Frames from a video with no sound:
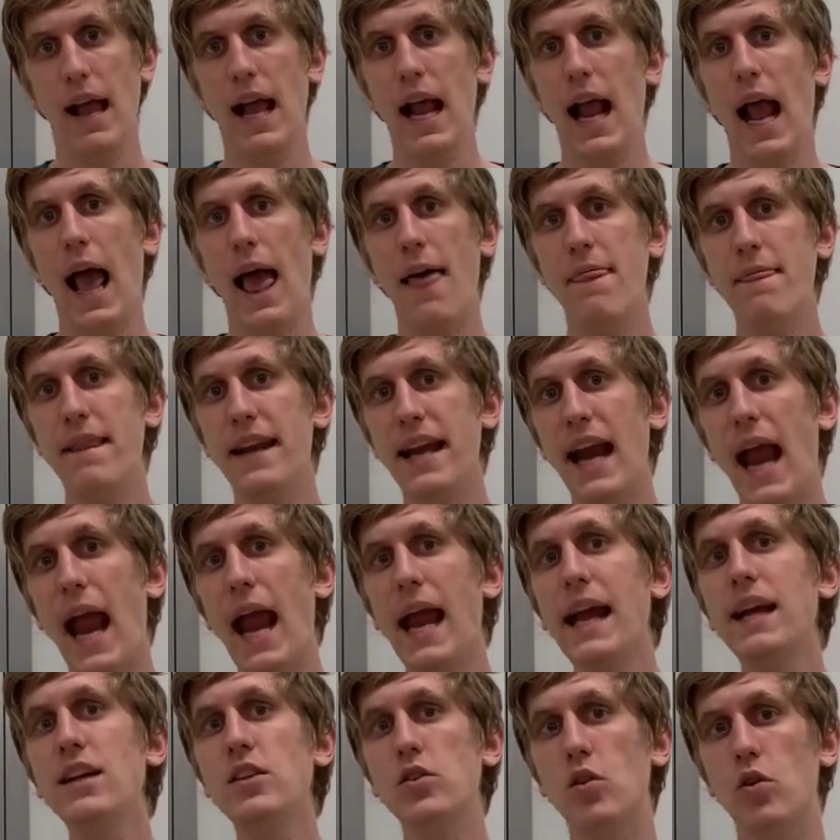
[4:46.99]
And the
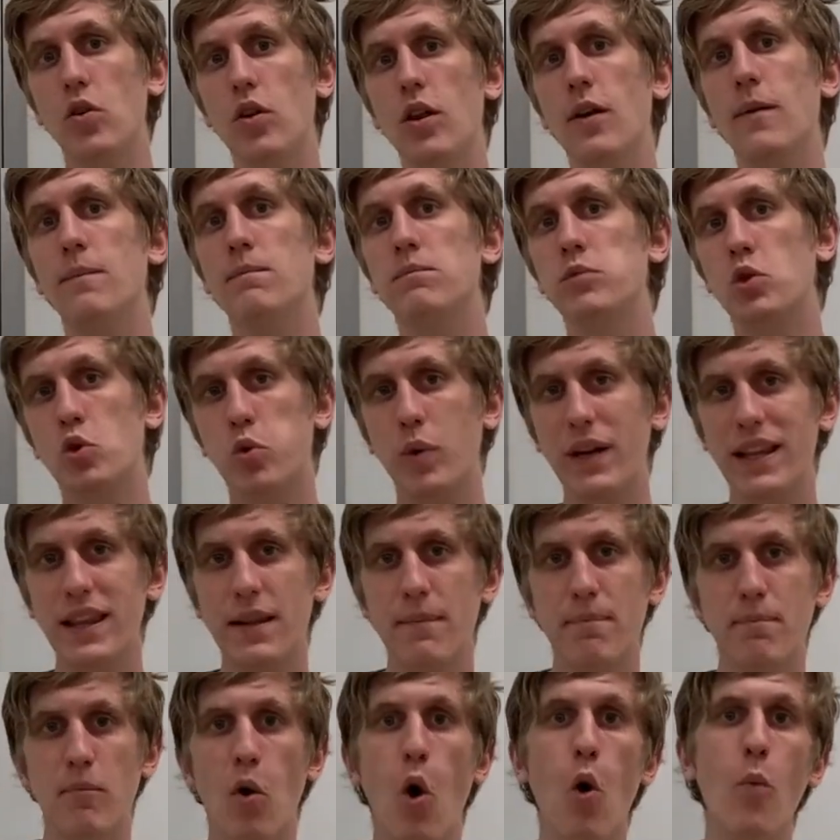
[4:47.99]
angle between the
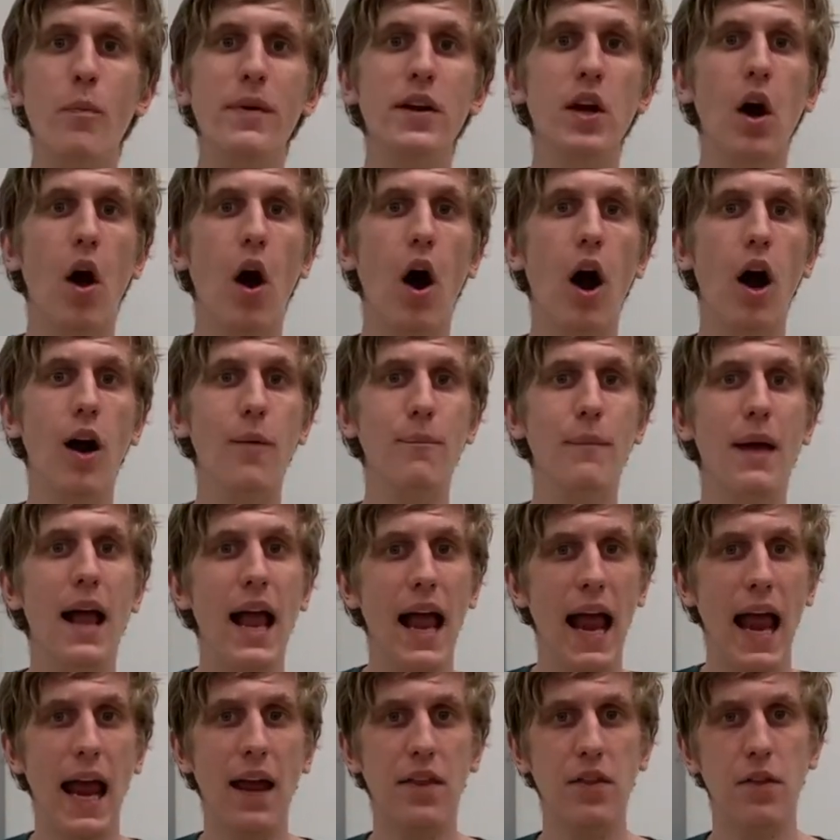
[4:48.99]
moment arm
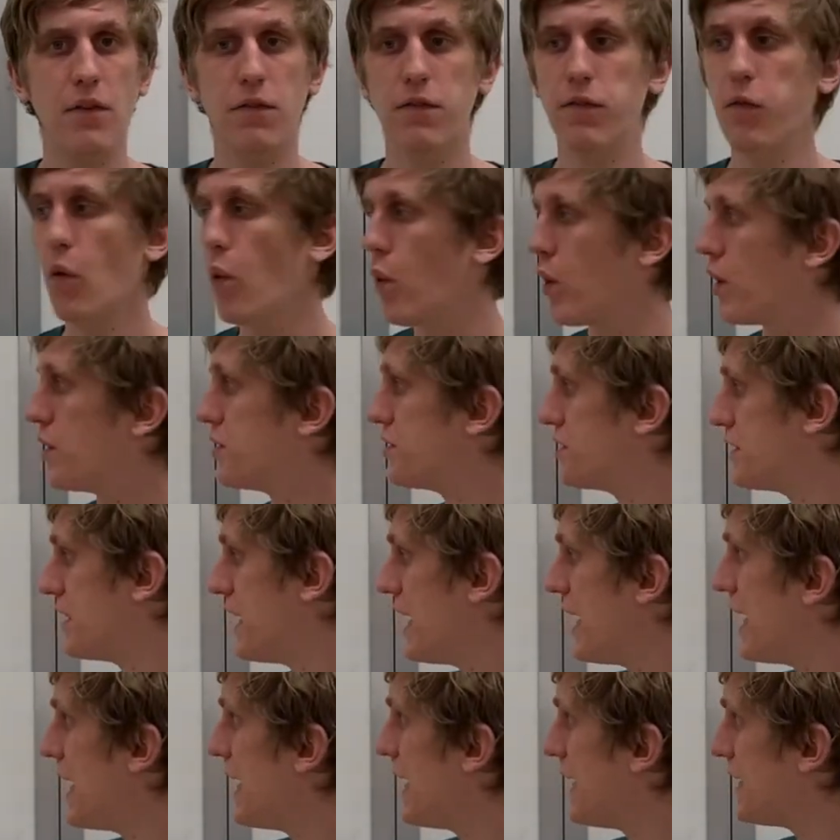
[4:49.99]
and the force
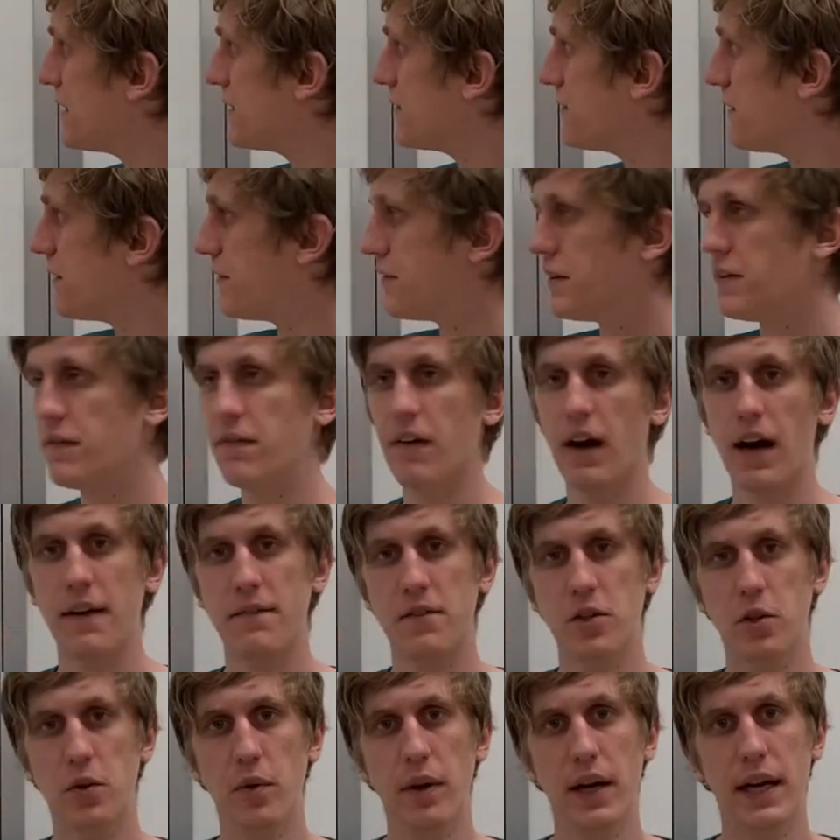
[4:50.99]
is 55
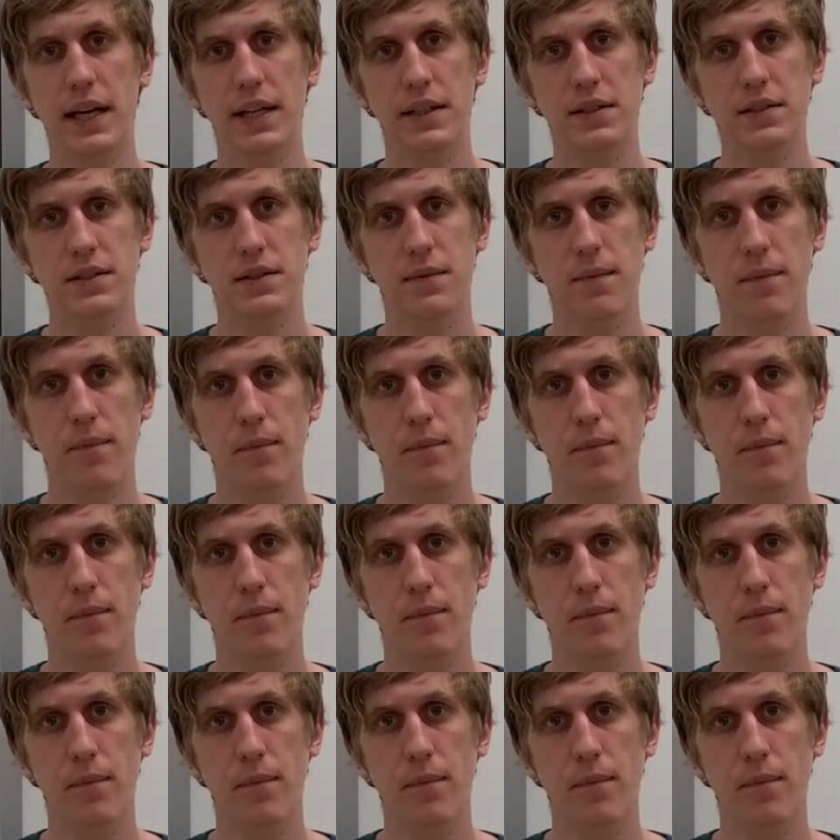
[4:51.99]
degrees.